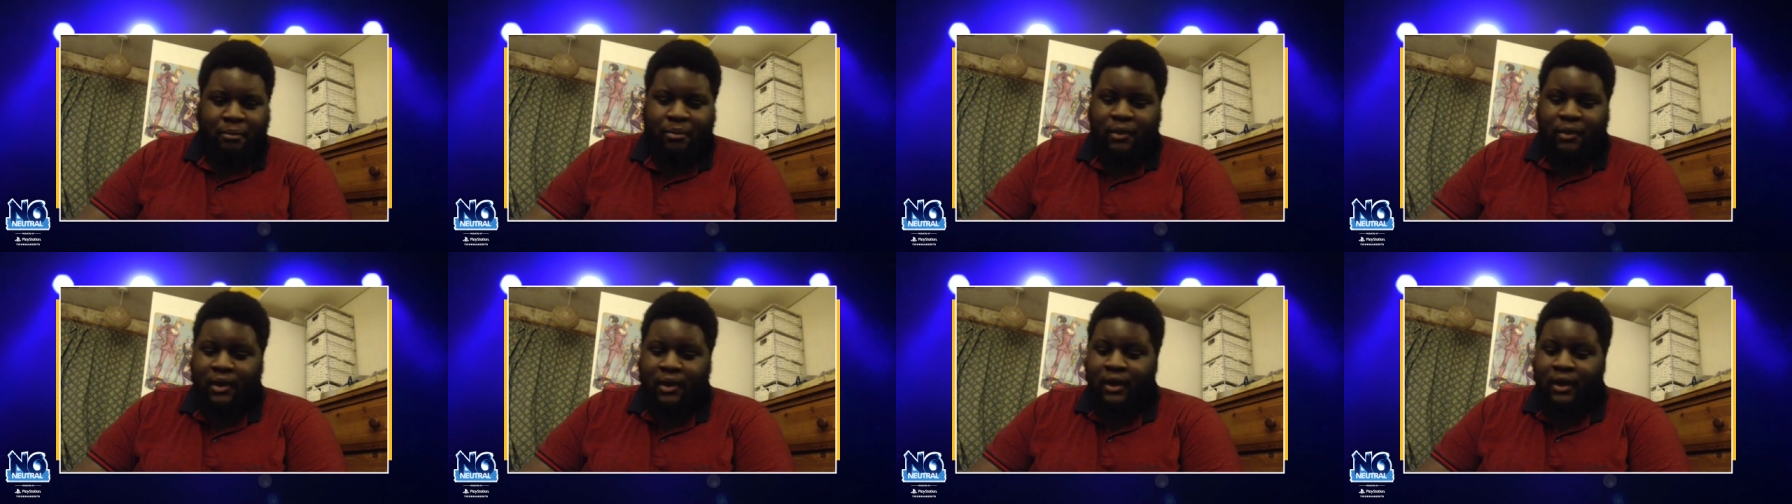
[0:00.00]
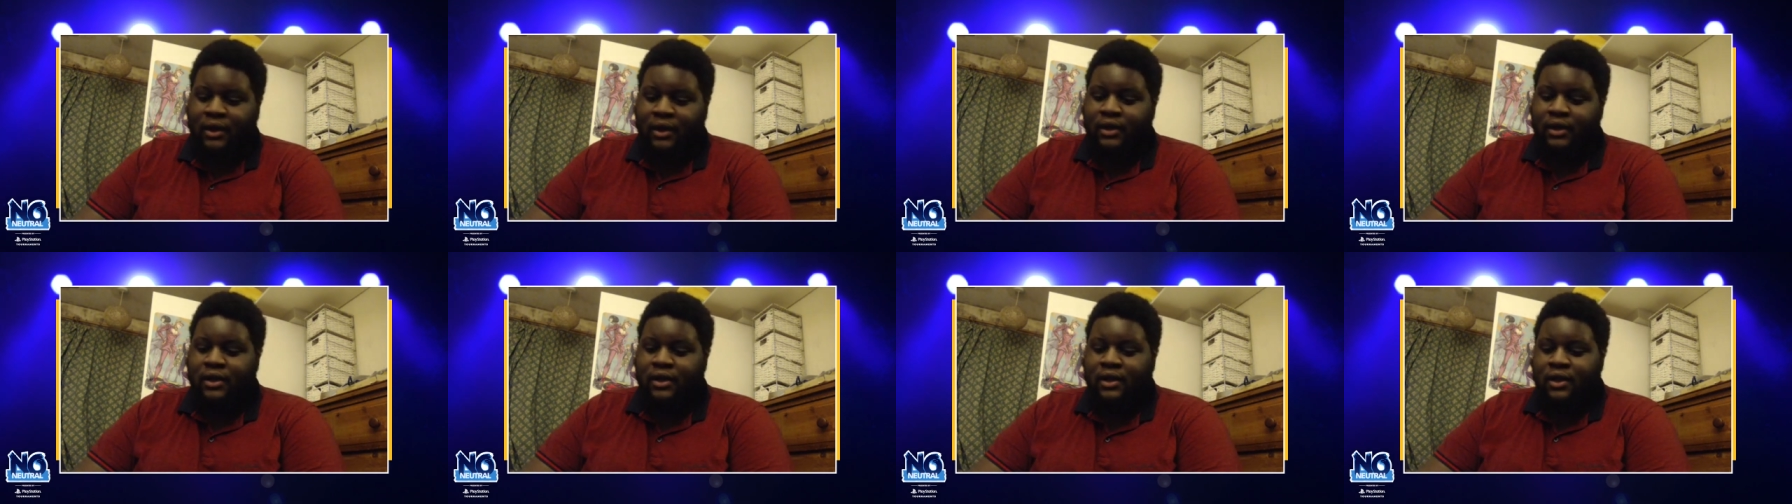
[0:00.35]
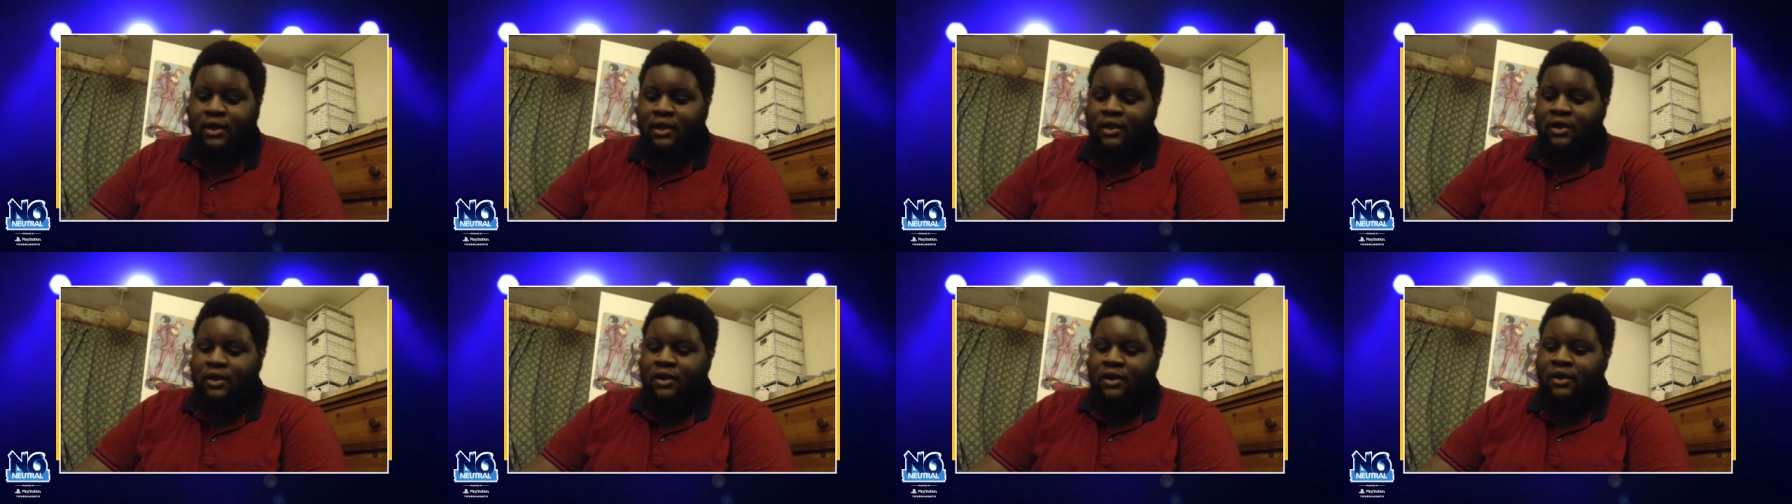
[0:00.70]
But mm.
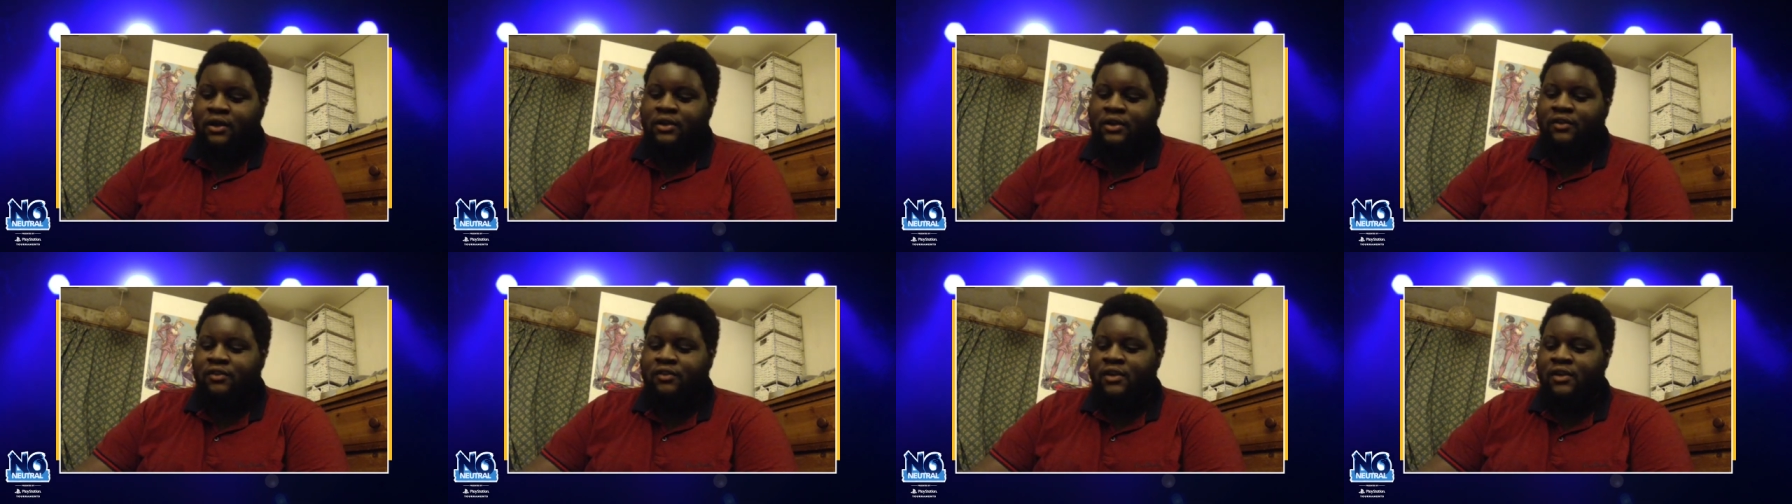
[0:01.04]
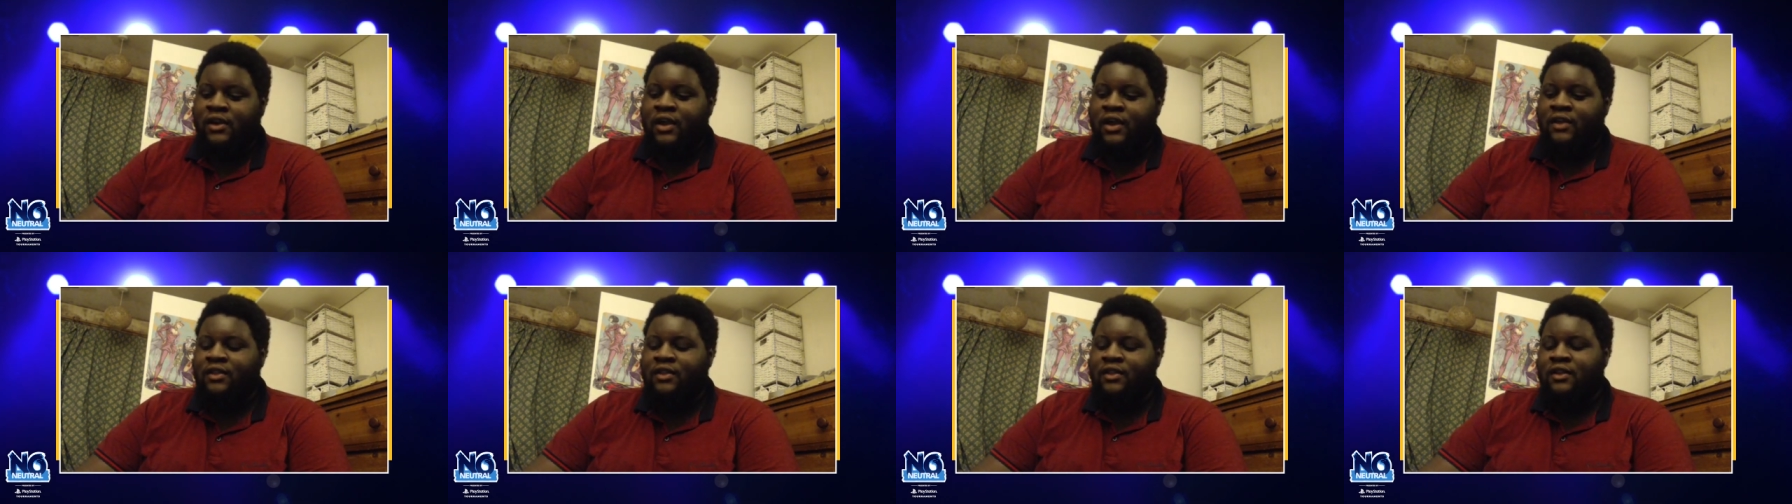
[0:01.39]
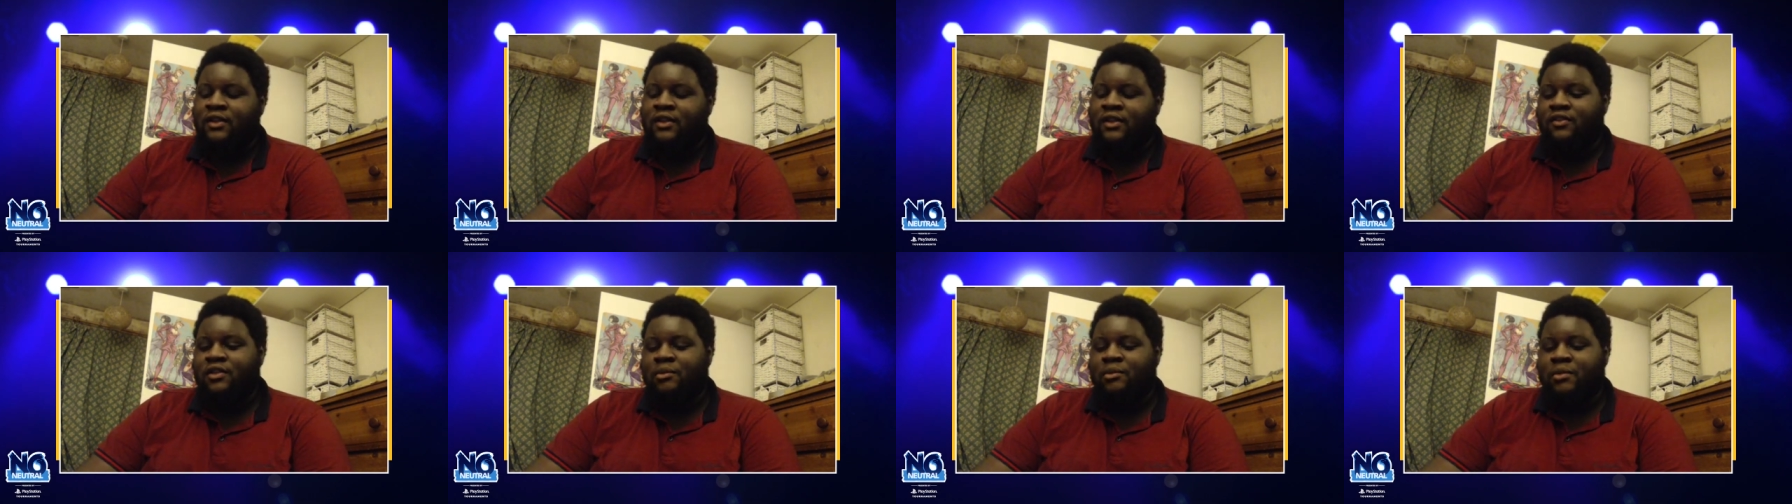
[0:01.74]
honestly, I think
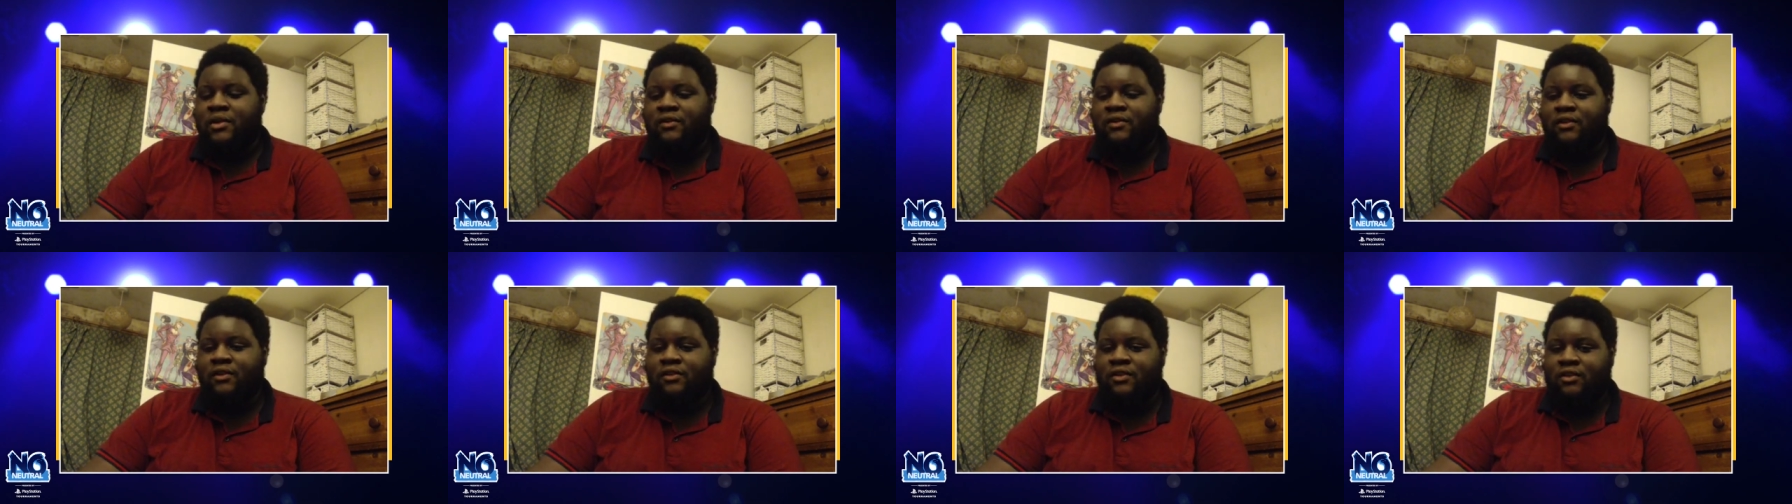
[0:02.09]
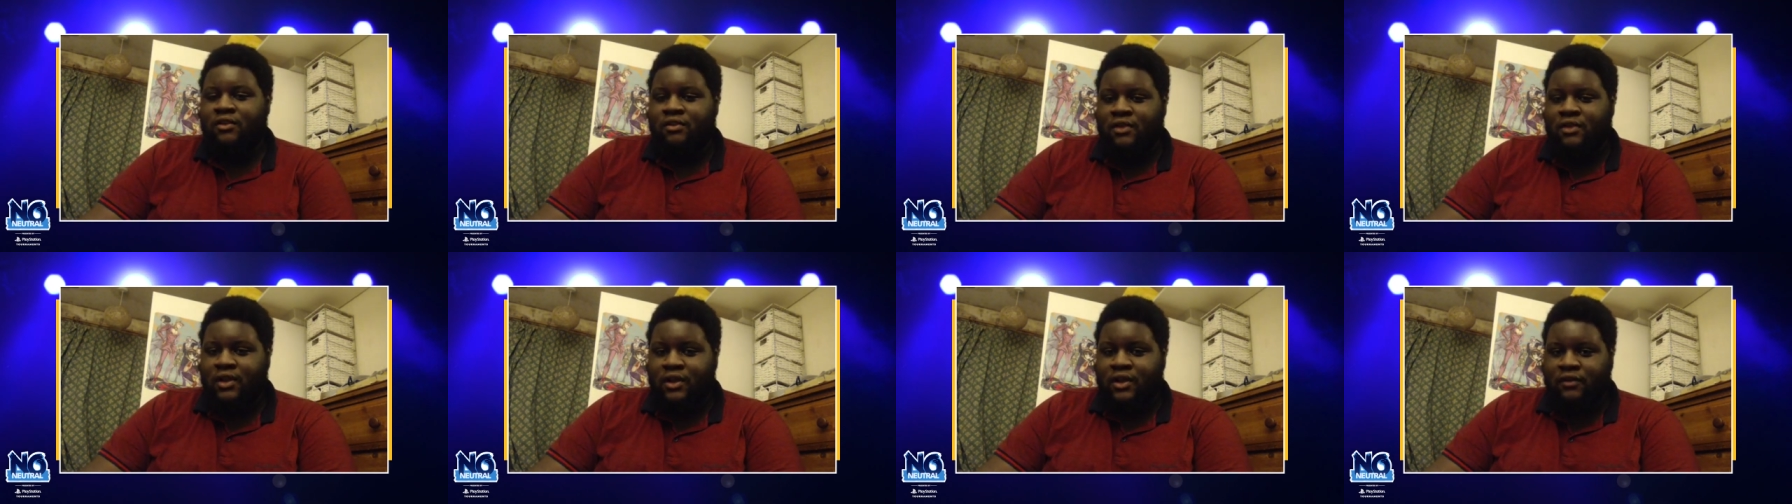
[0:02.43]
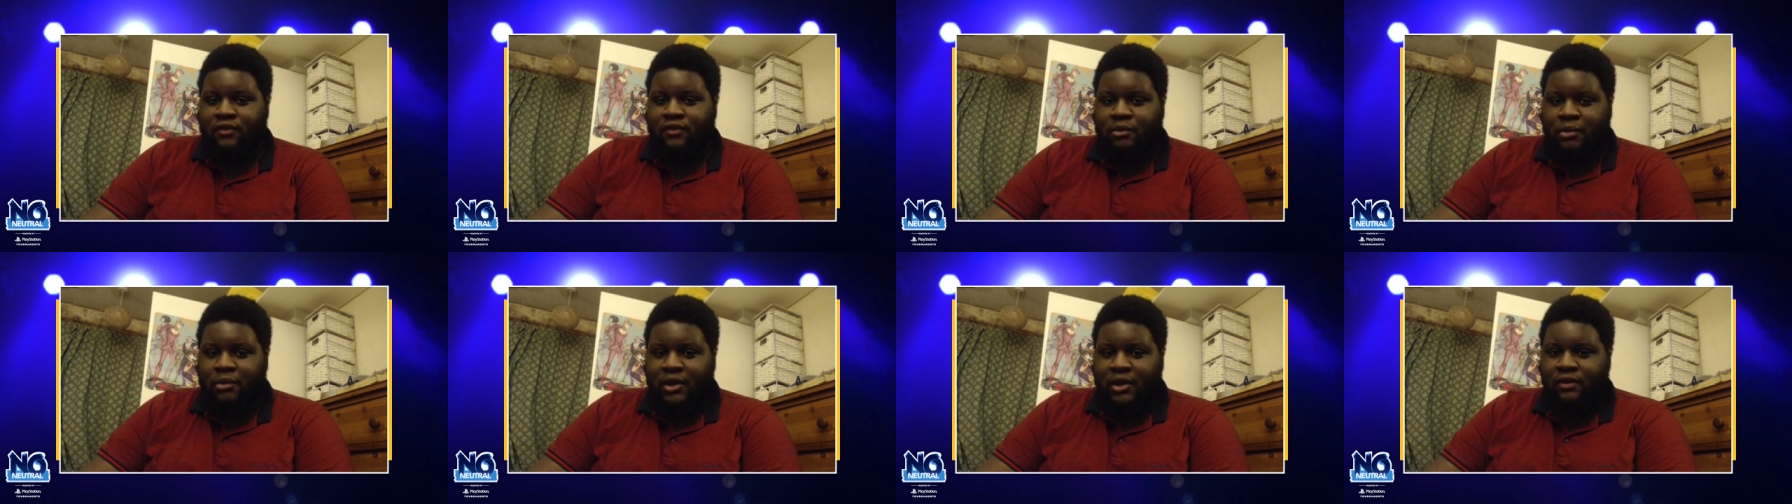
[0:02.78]
it's the best decision I
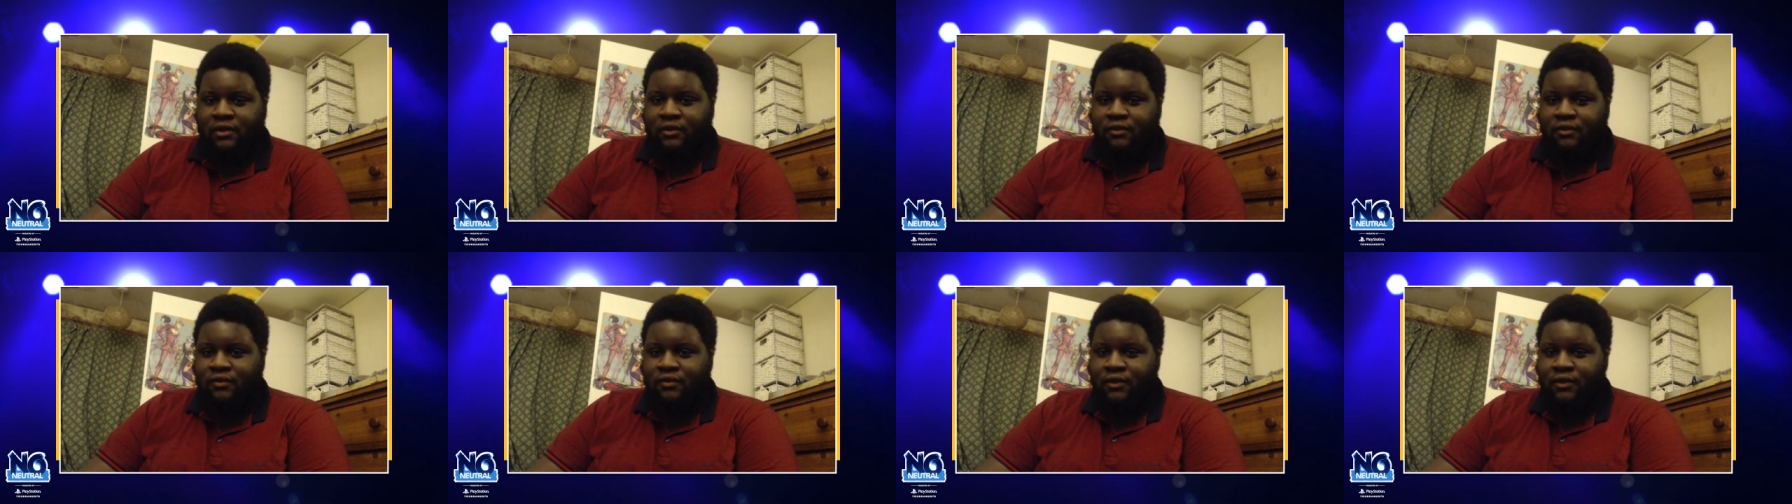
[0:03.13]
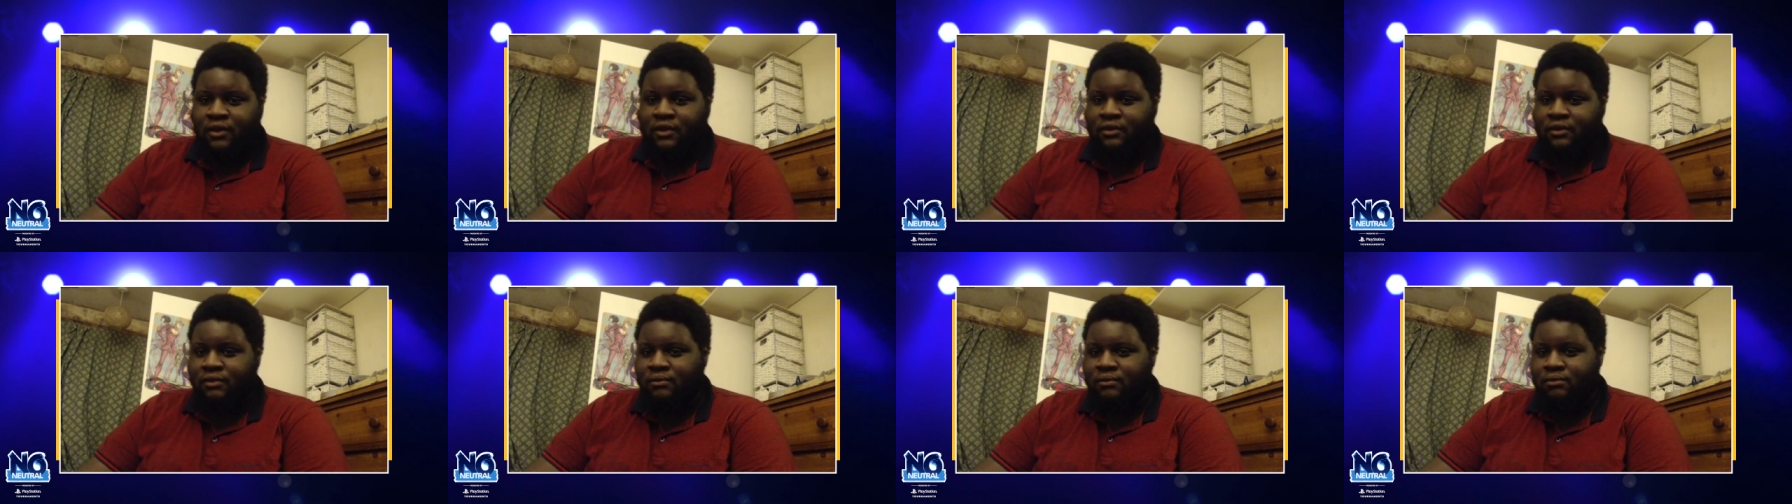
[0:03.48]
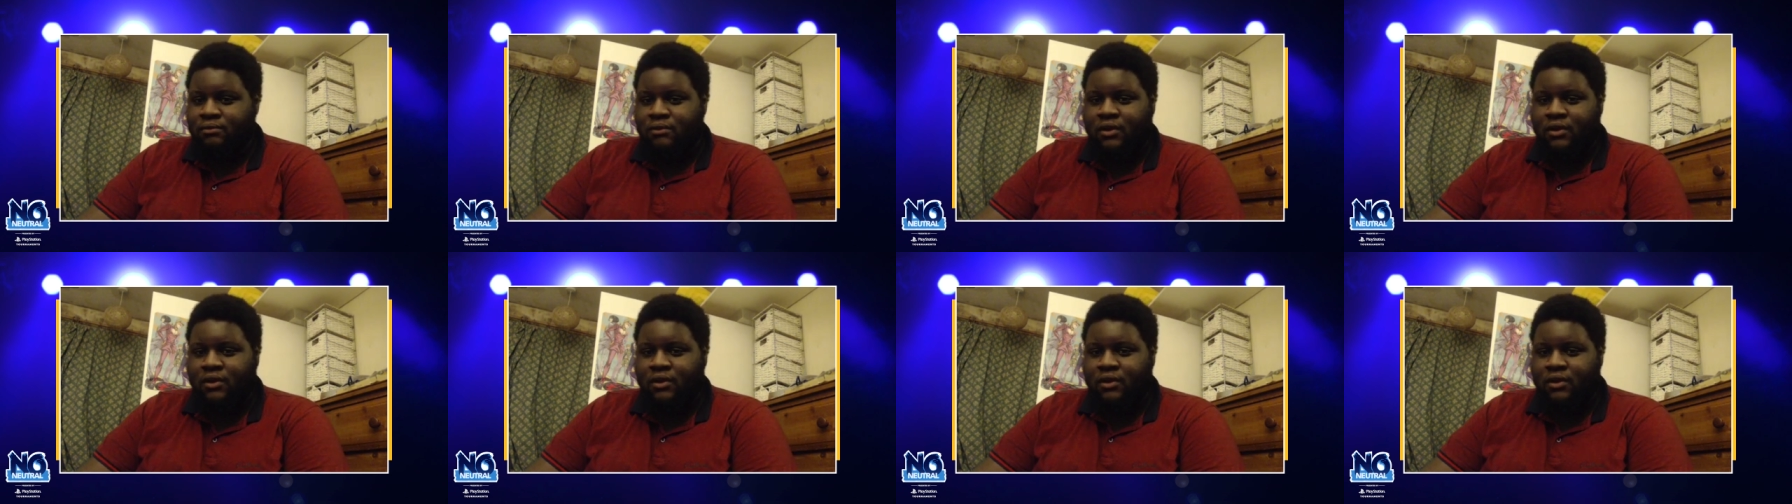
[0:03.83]
ever made on,